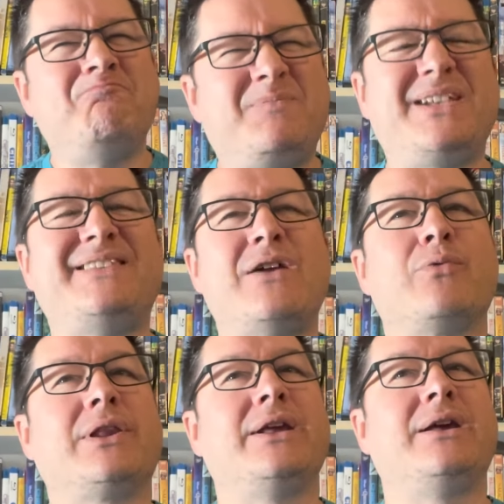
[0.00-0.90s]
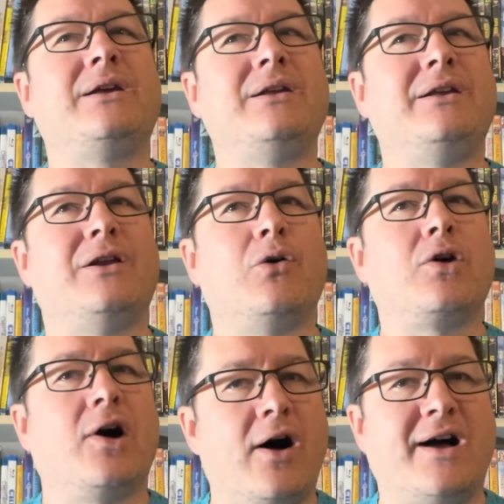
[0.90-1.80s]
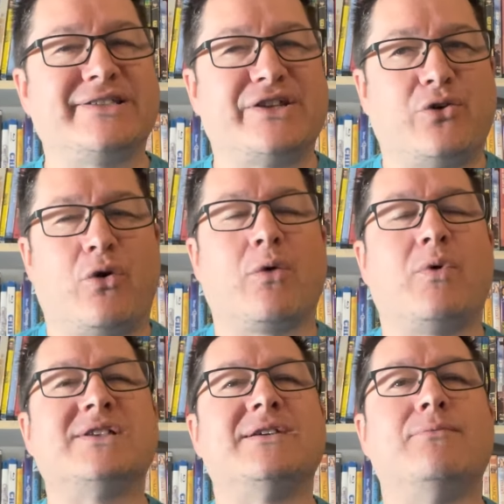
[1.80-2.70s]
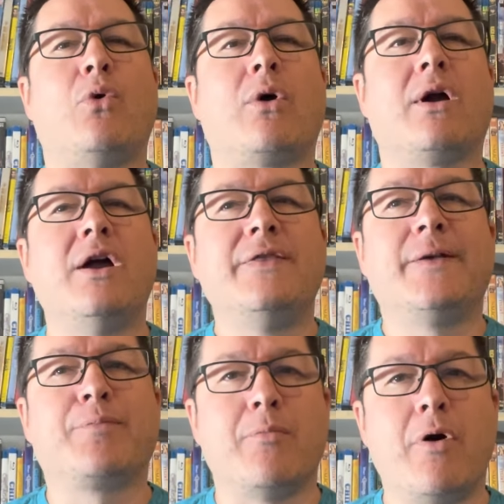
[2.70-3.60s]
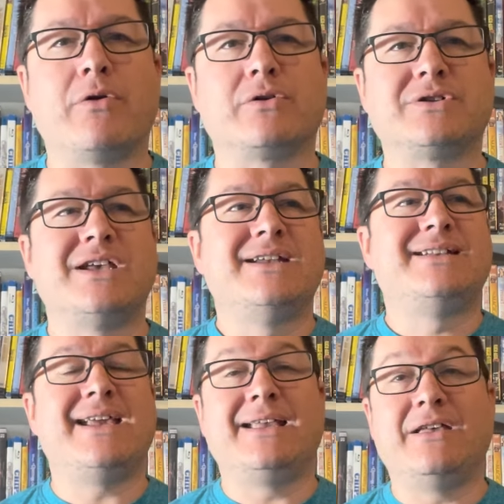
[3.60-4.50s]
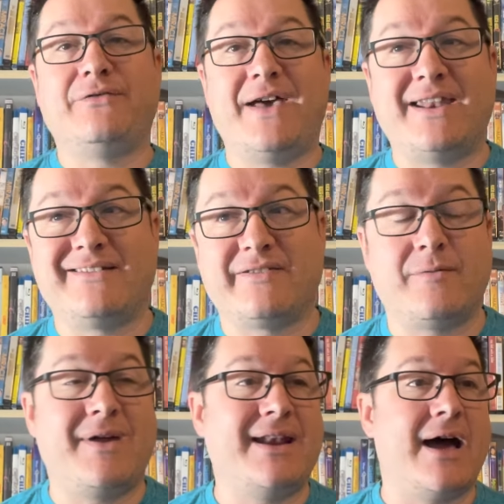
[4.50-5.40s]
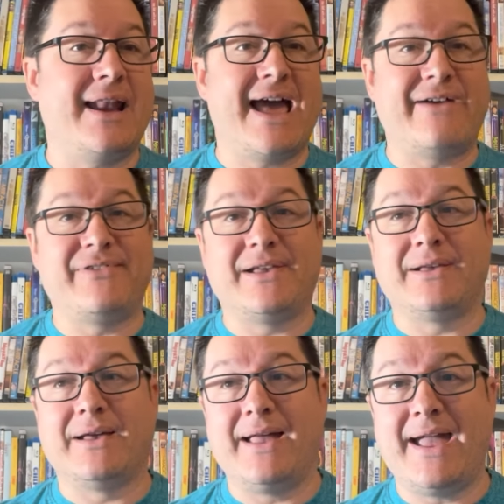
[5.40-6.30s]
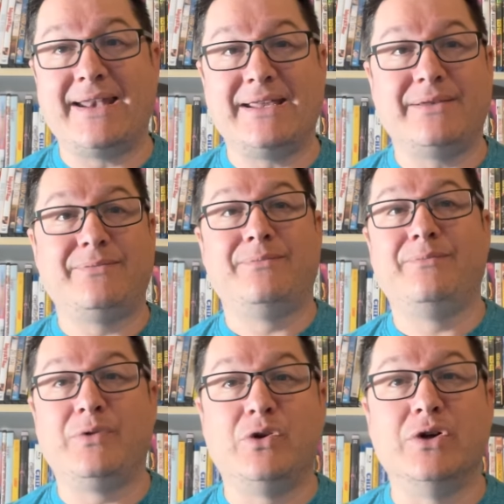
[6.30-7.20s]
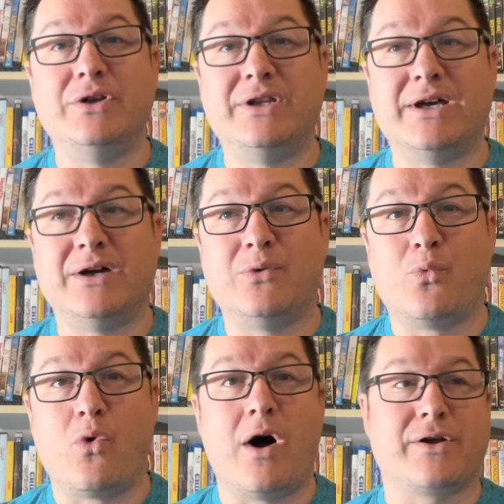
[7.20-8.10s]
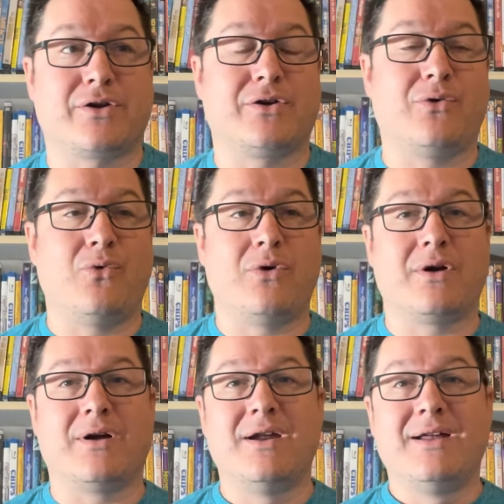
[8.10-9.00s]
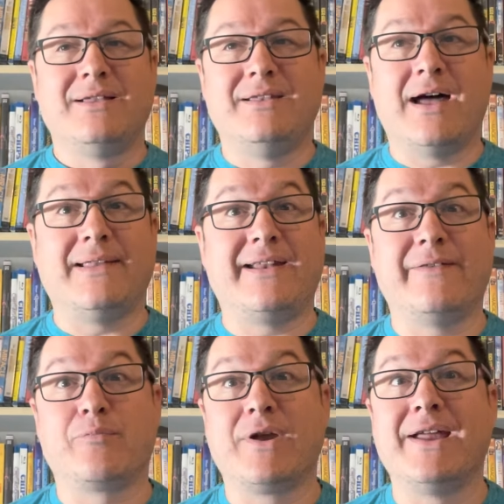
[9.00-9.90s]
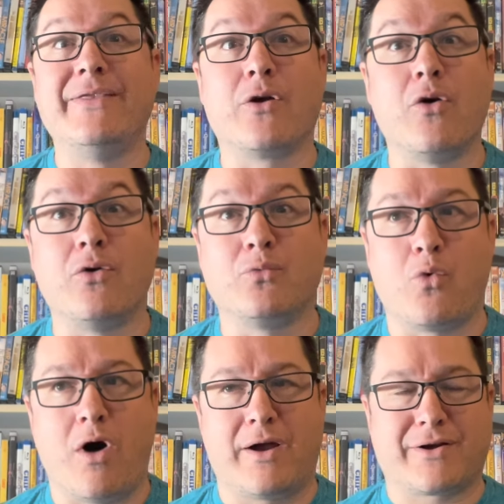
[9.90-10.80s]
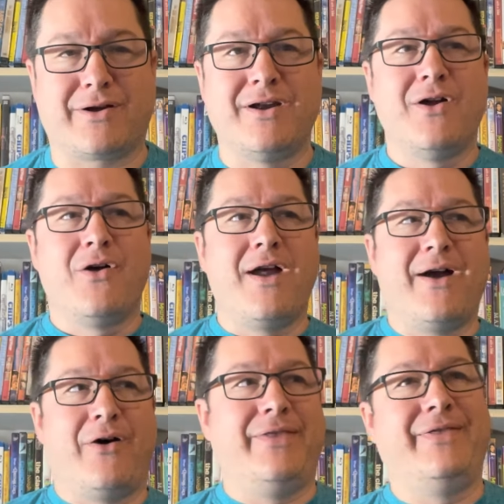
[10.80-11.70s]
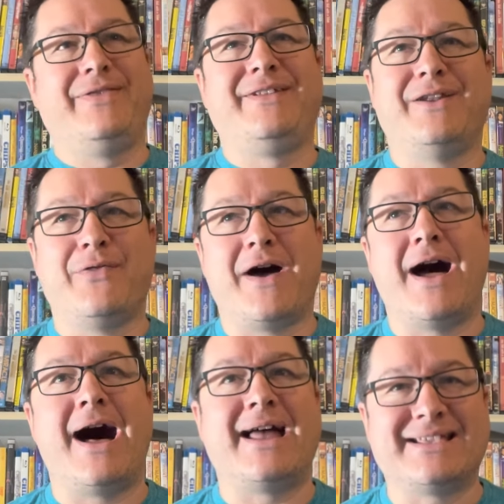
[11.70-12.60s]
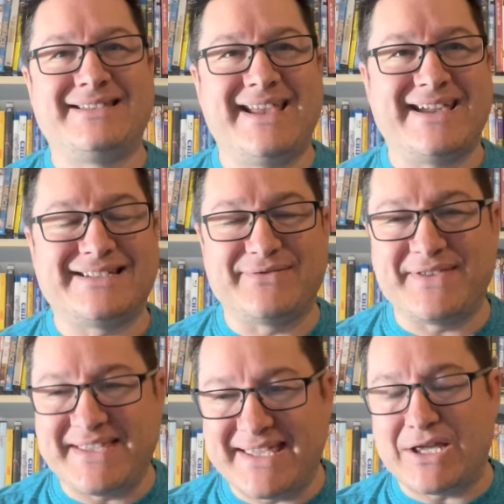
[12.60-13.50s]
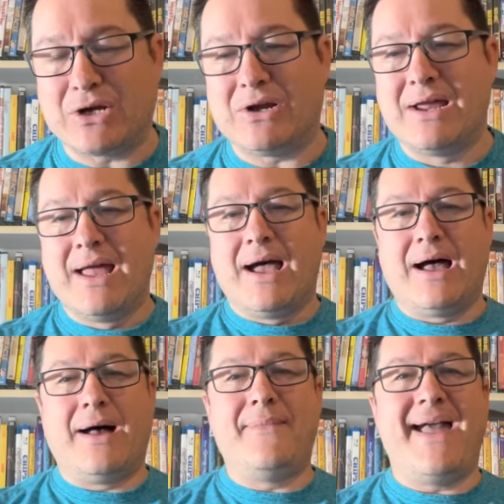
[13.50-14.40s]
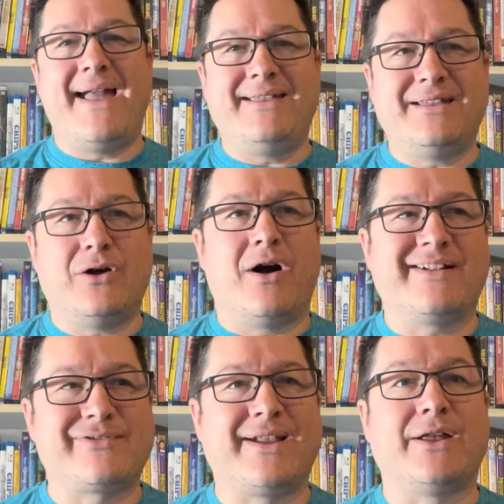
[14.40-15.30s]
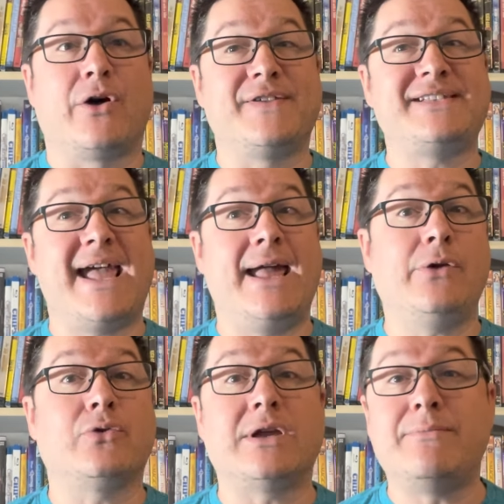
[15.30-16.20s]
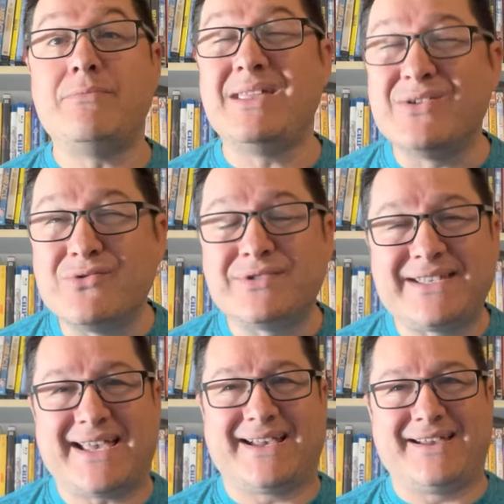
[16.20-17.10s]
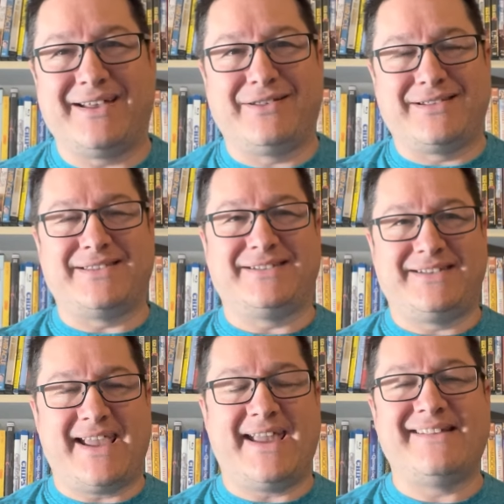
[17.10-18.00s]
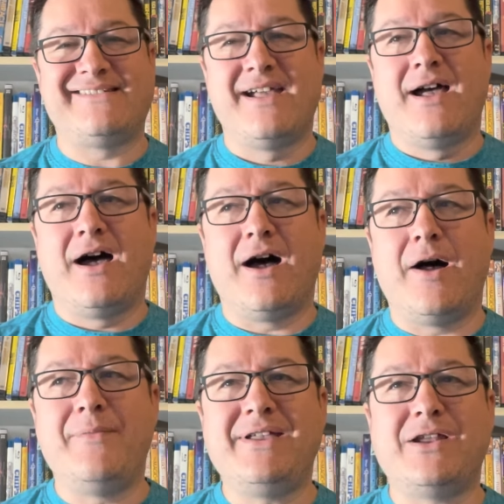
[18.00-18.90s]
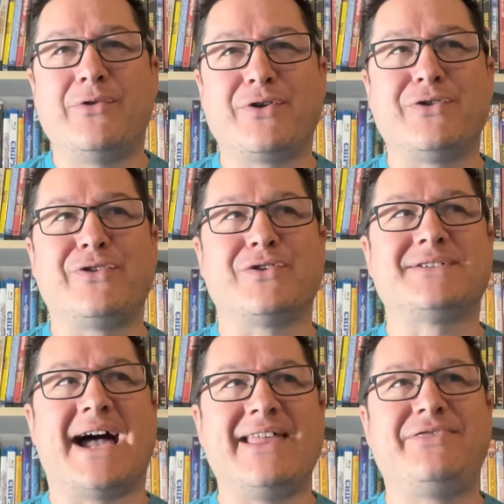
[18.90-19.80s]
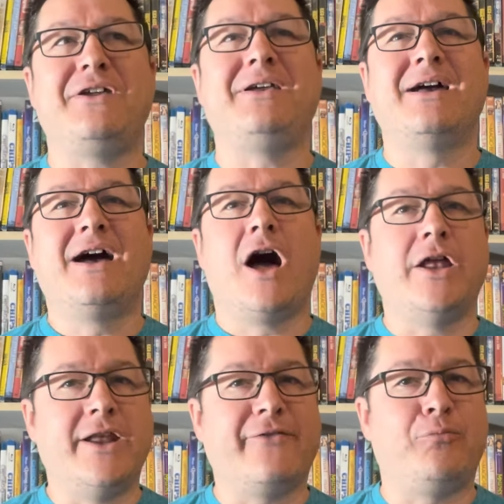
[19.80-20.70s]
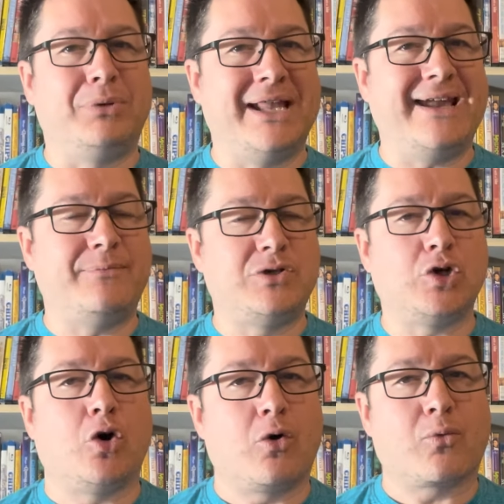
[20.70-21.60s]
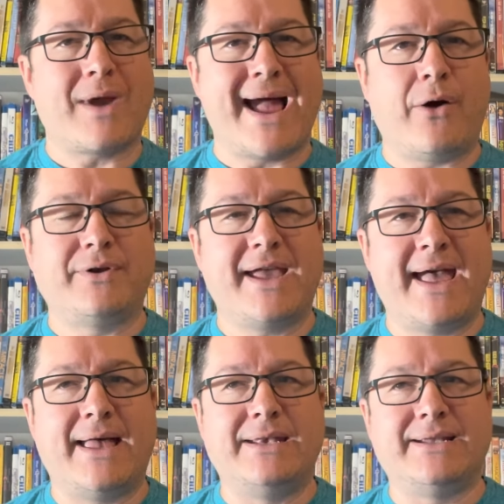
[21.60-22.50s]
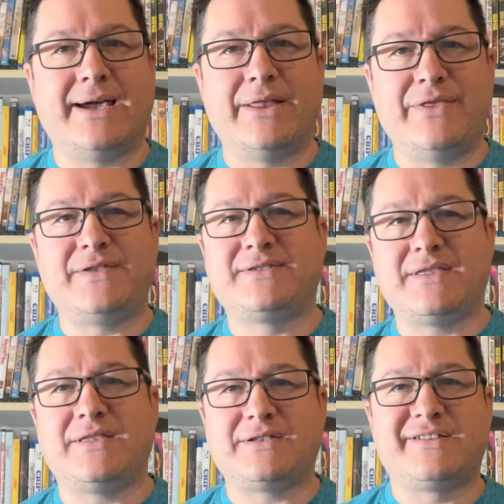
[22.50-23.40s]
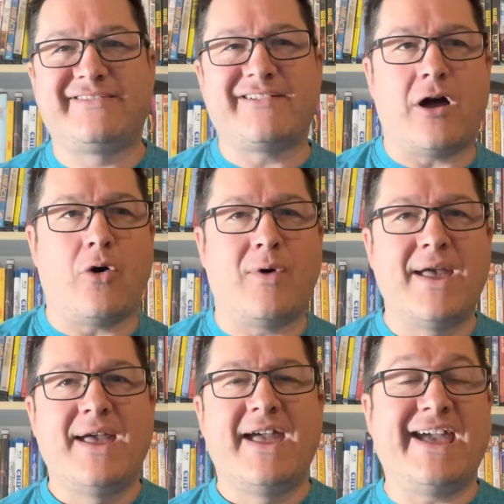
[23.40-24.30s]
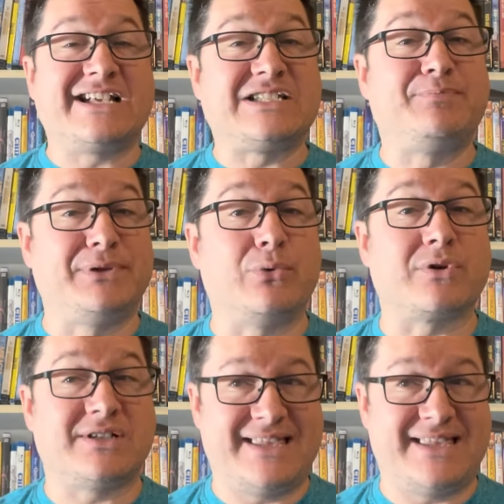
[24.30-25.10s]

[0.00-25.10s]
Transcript: Did they really, you know, cause it, or was it more the promoters taking advantage of them and not having uh, any good uh, water or not letting them bring in their own water on you know the hottest days of the year um you know ushering in all this angry music to the stage um you know there there's i think enough blame to go around and uh, this this show explores